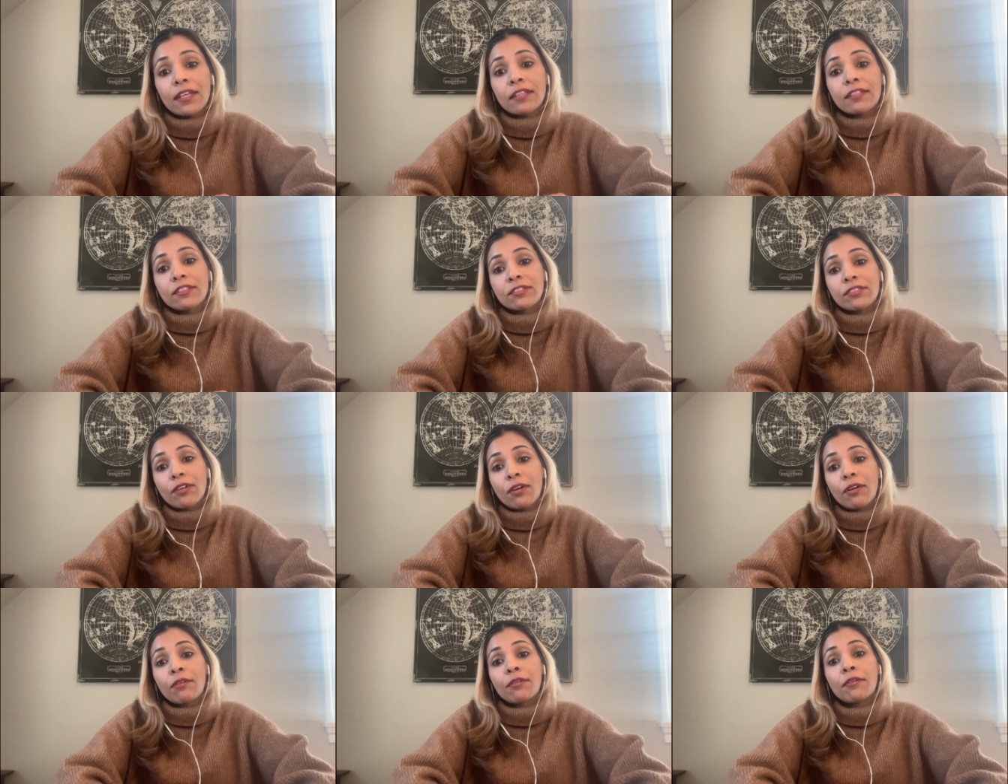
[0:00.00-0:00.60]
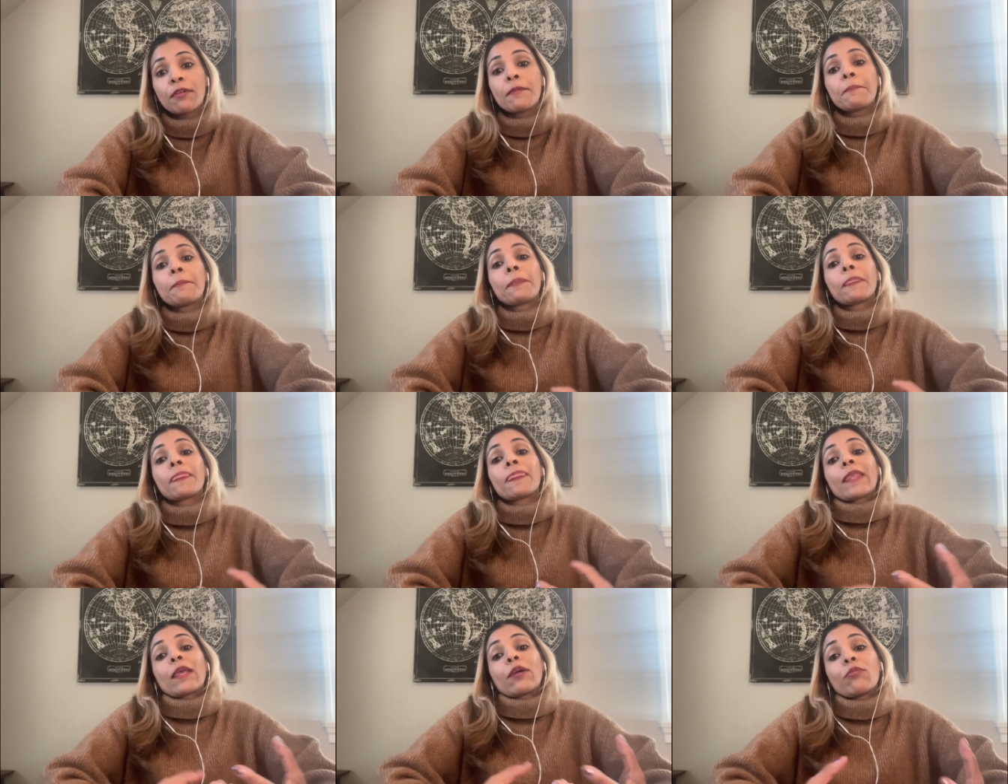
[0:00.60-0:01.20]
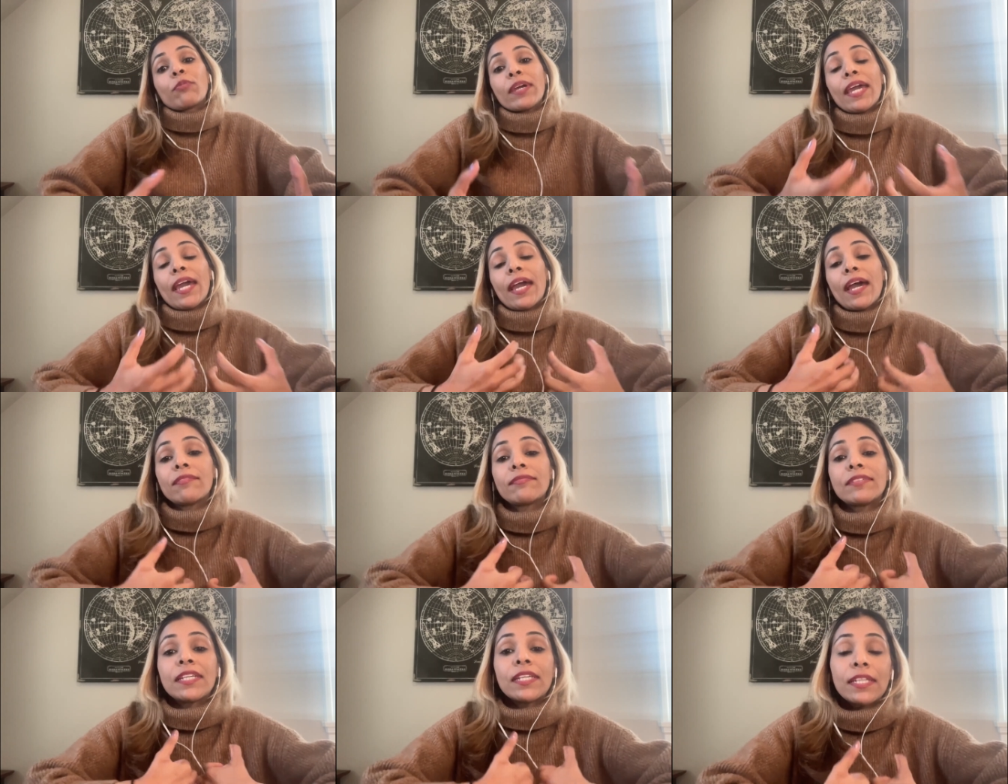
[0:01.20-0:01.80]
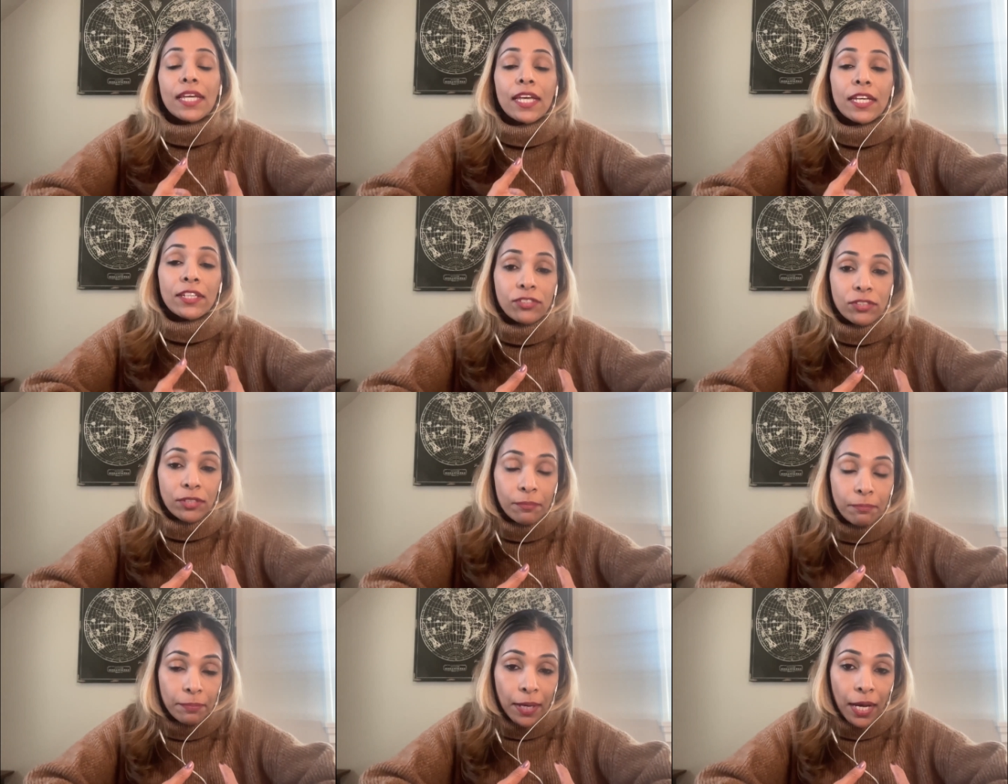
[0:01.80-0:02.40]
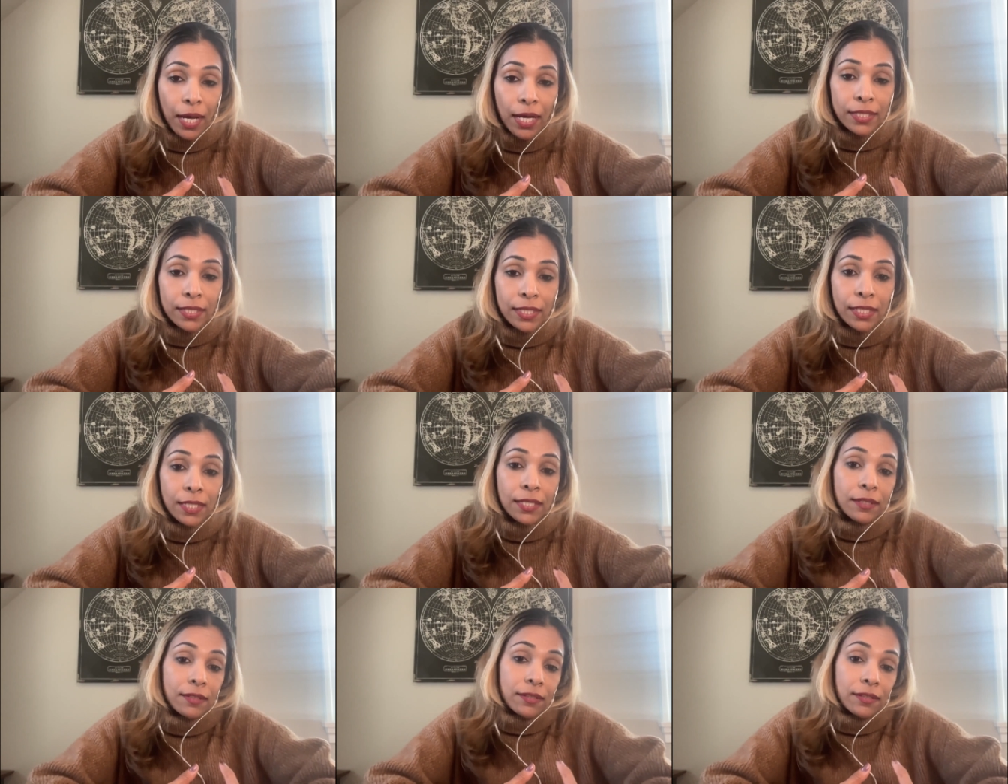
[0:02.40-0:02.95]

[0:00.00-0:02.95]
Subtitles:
And so we have to engage the body,